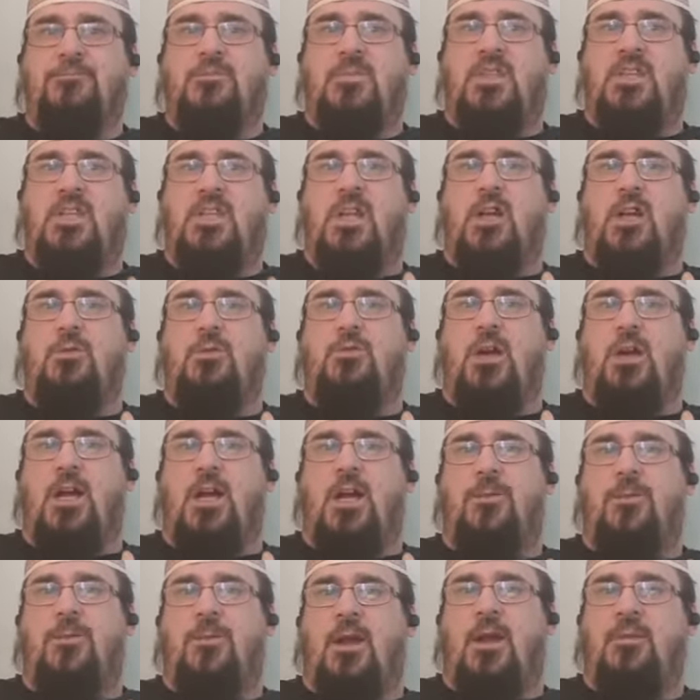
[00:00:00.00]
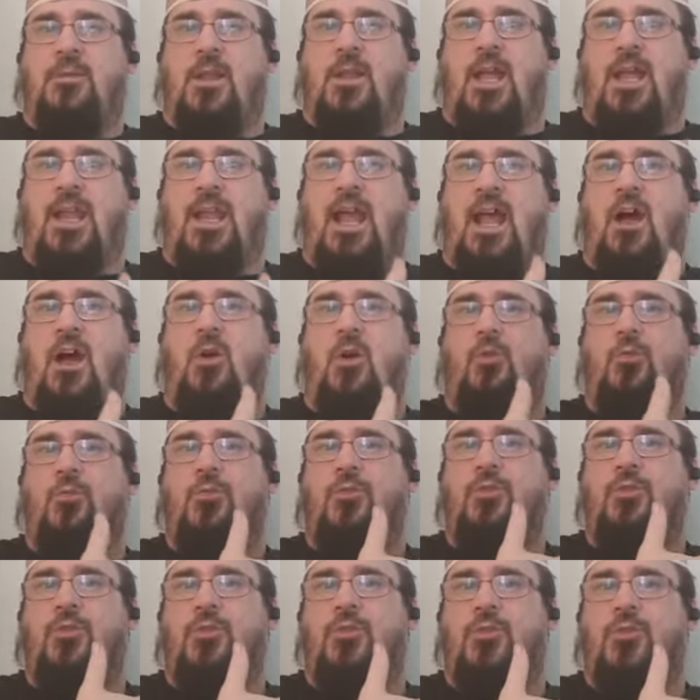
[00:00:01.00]
You know, um, and, and how
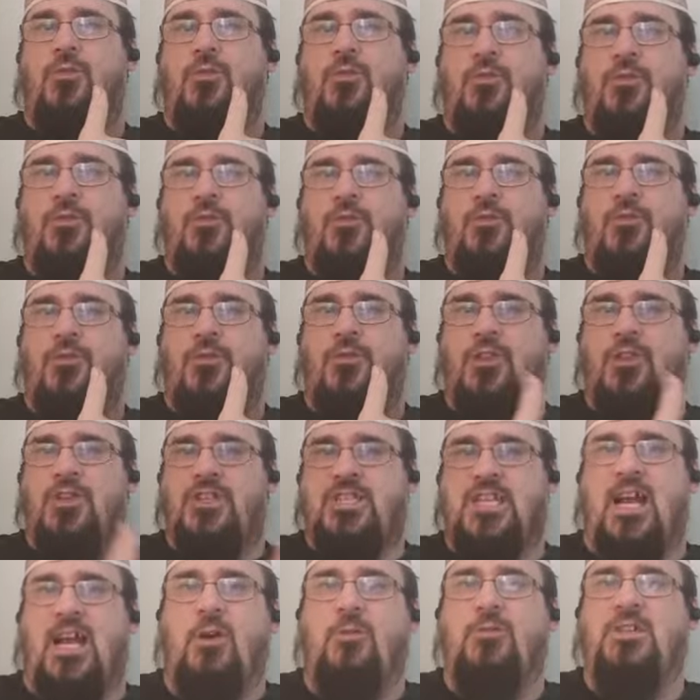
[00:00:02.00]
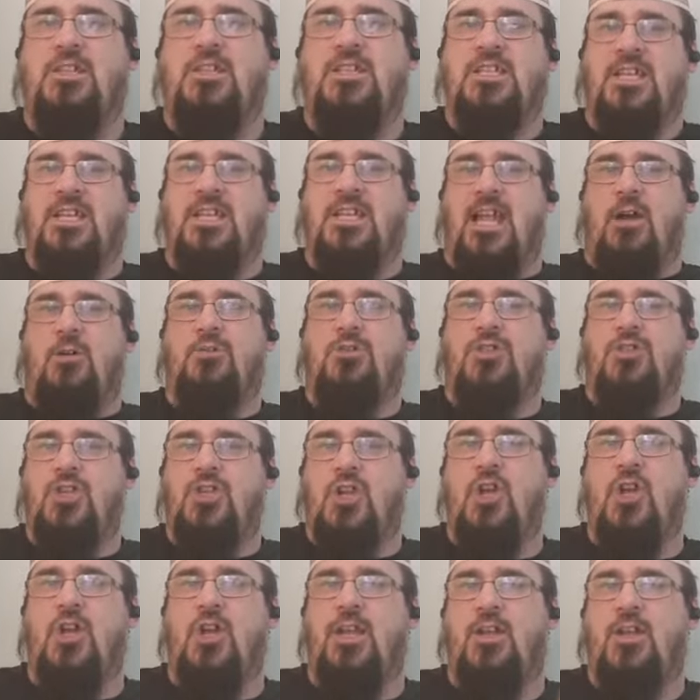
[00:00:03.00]
the Saudis are now
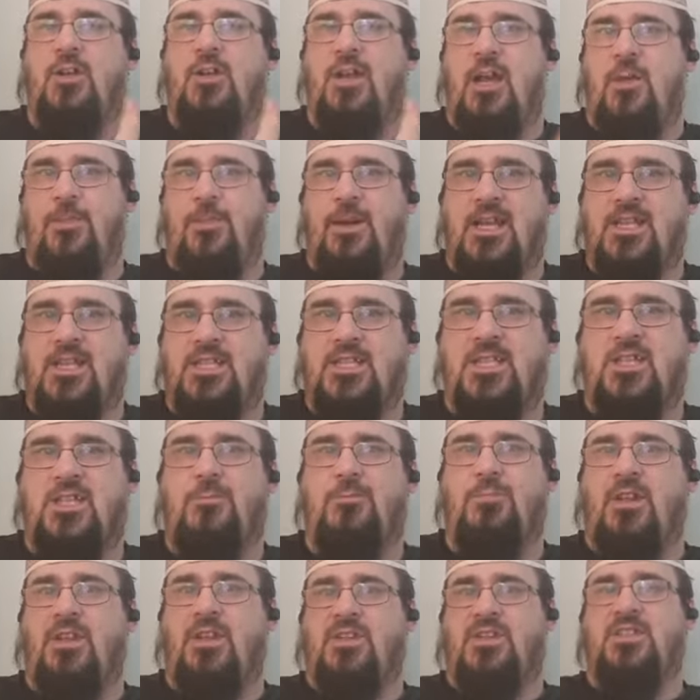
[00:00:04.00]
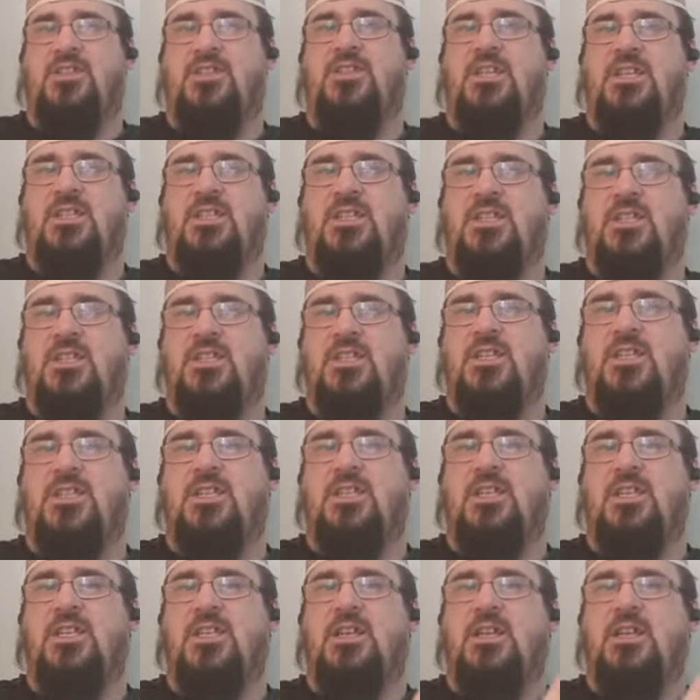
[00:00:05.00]
turning on our Palestinian brothers and sisters
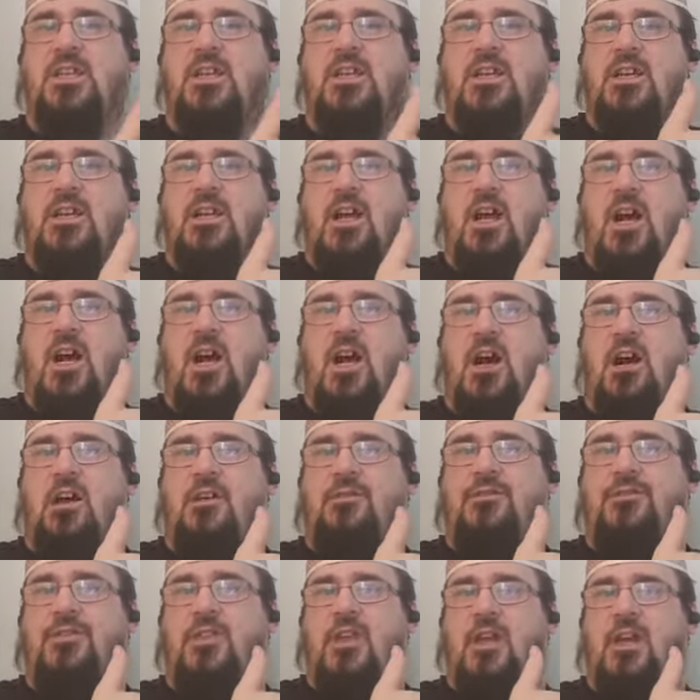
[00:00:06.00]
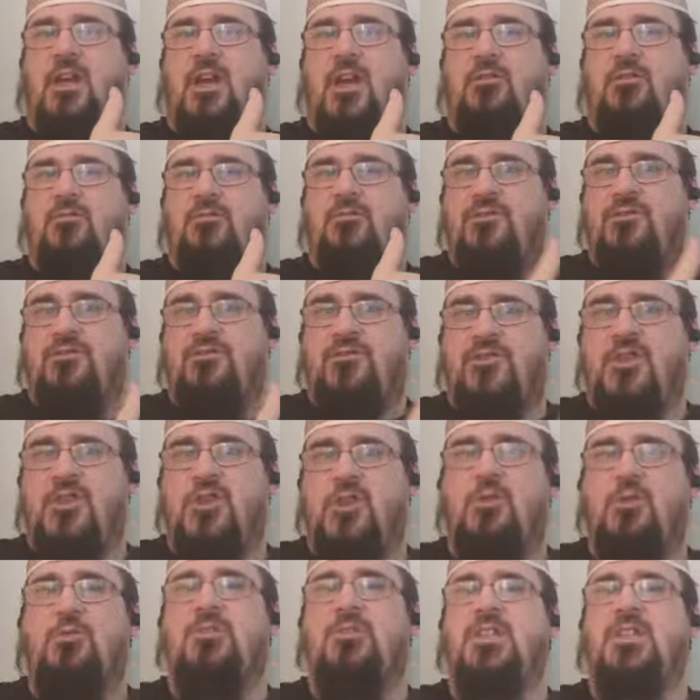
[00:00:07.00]
after
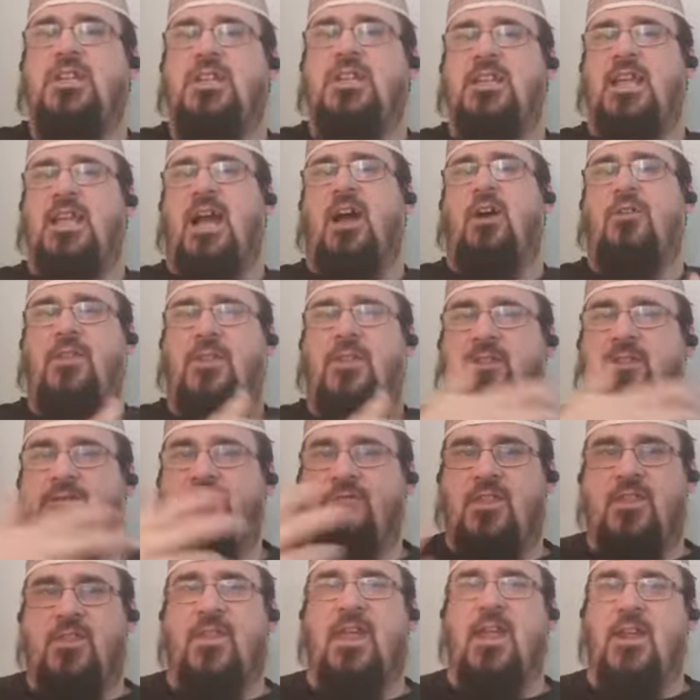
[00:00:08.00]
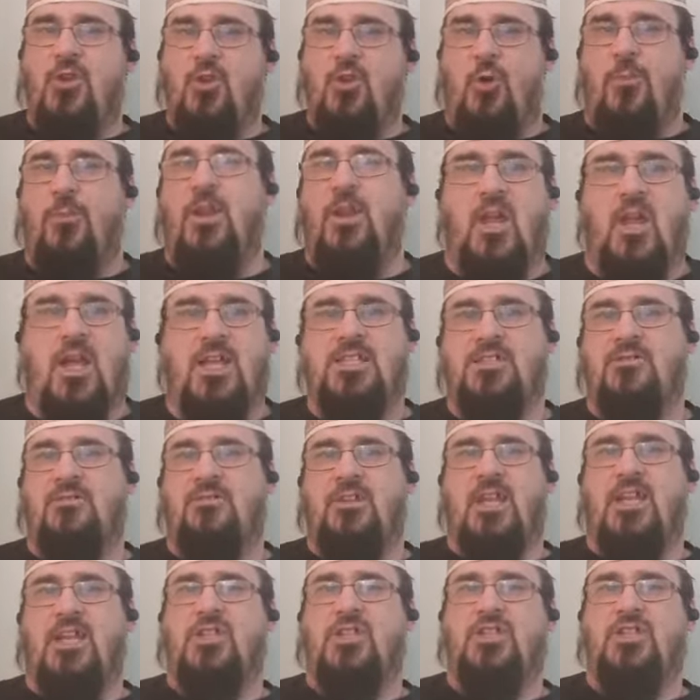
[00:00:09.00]
refusing now they, they're normalizing
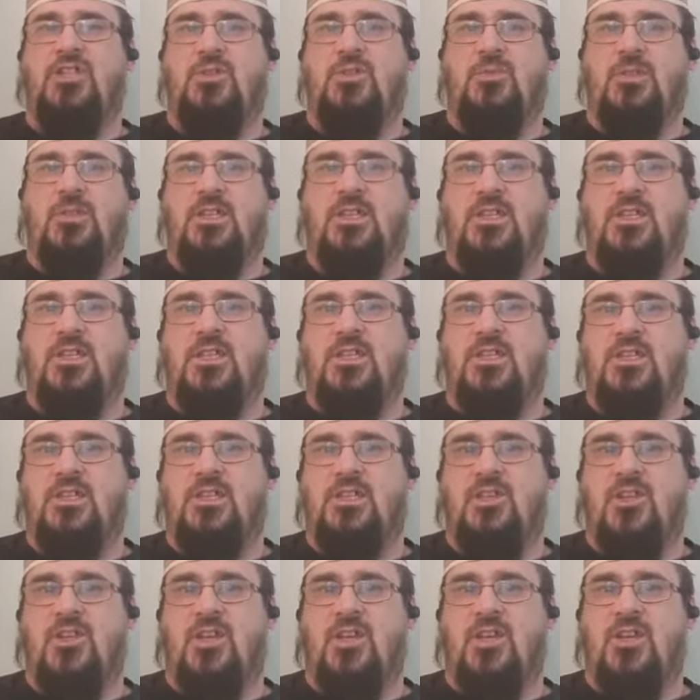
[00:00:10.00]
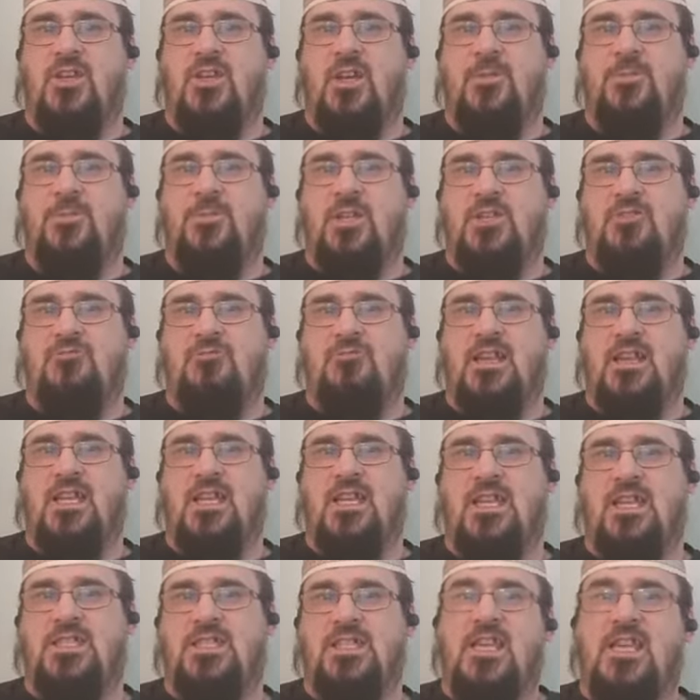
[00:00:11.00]
relations with the um,
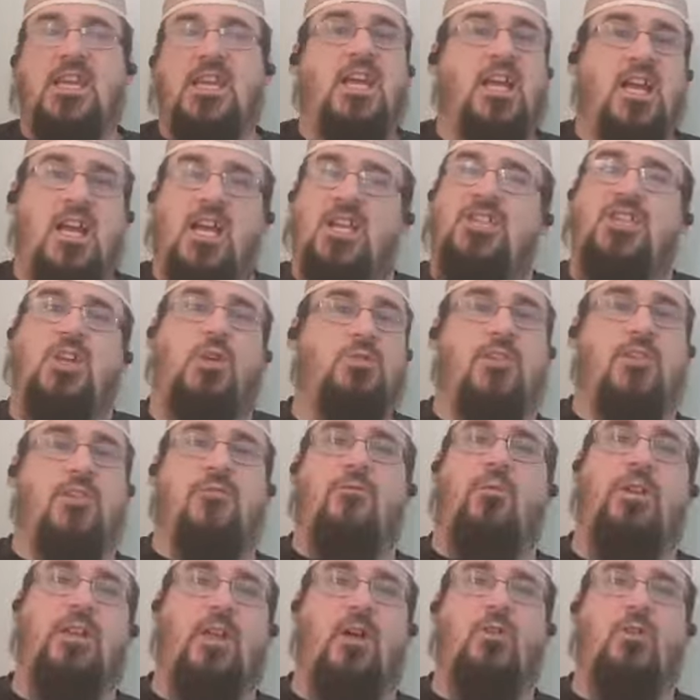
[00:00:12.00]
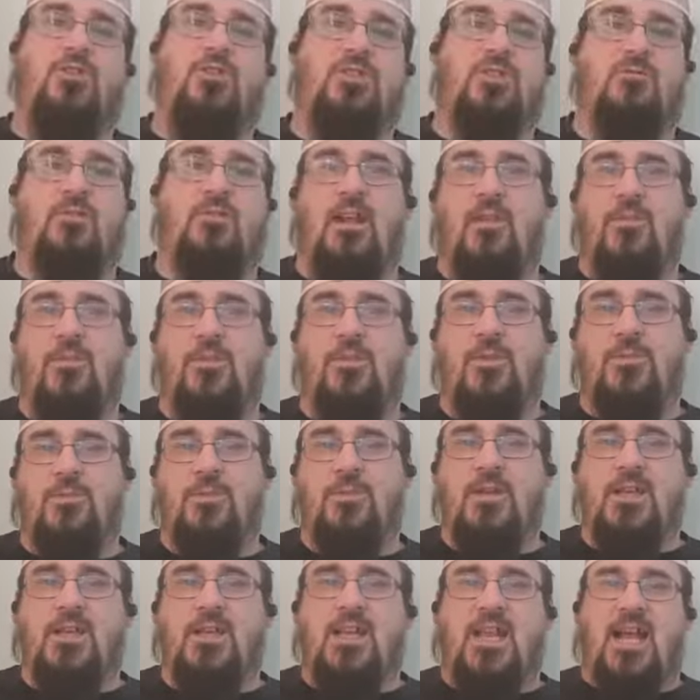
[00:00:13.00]
Israelis, and so is everyone else around
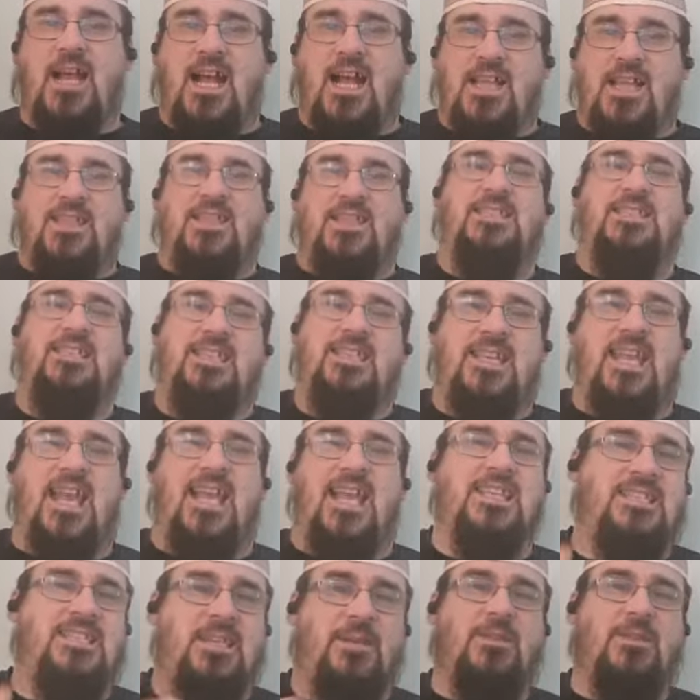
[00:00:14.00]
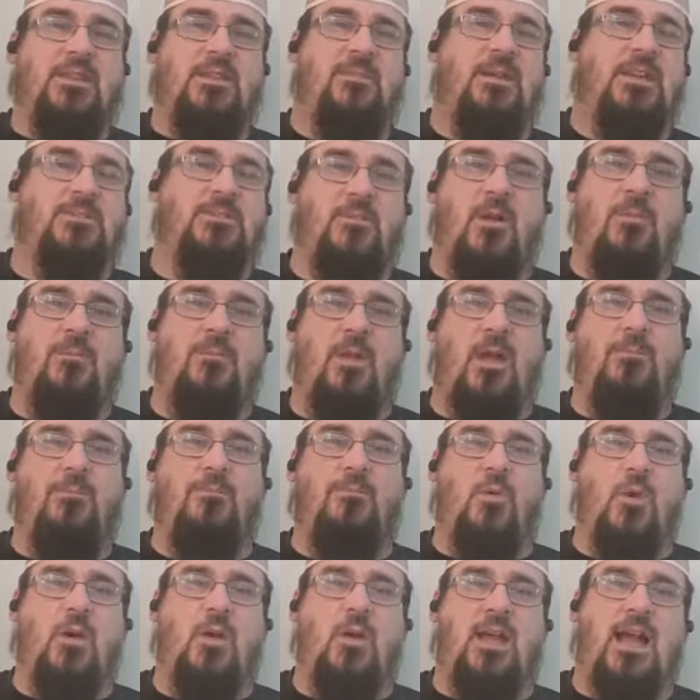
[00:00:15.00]
them. And this is again something that makes my
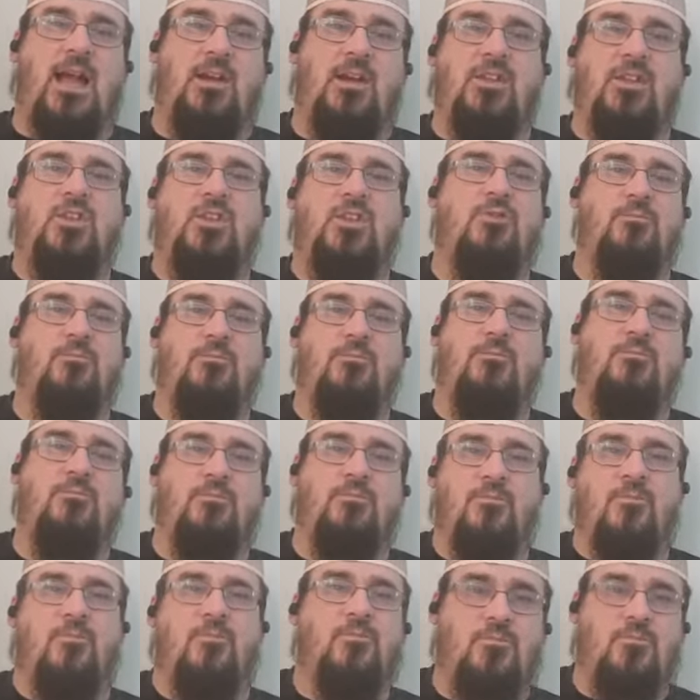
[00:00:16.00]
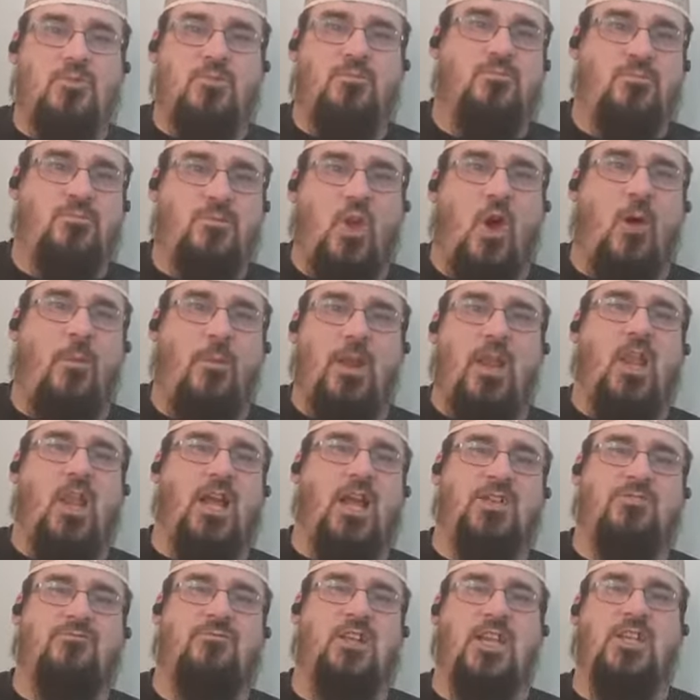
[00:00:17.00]
blood boil. How can you
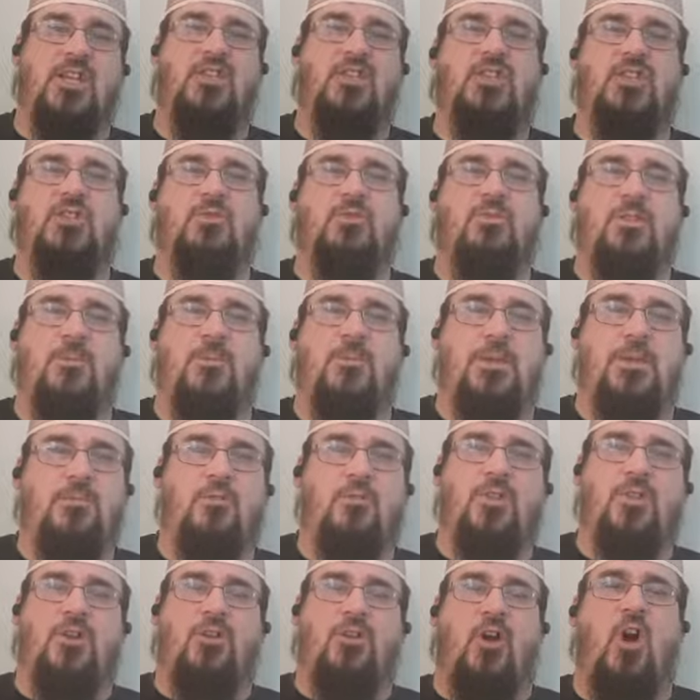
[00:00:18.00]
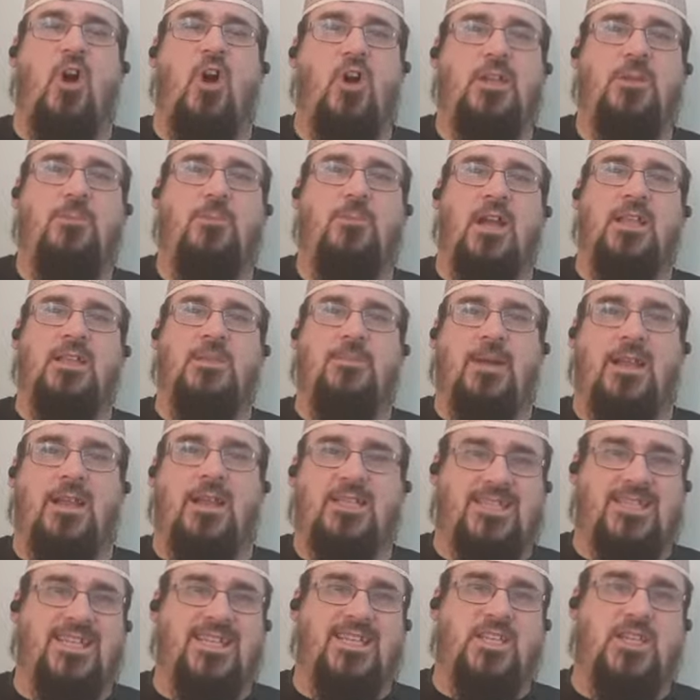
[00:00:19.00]
normalize relations with the people that are occupying the
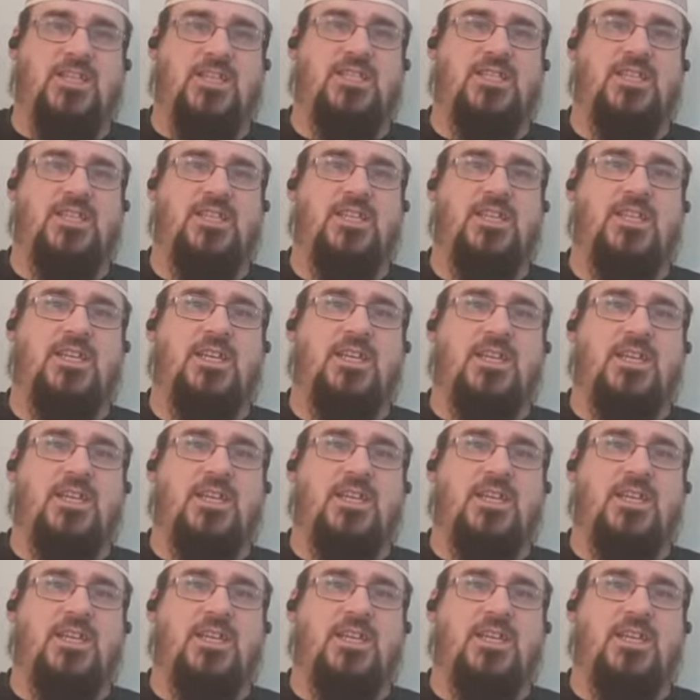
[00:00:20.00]
Palestinians?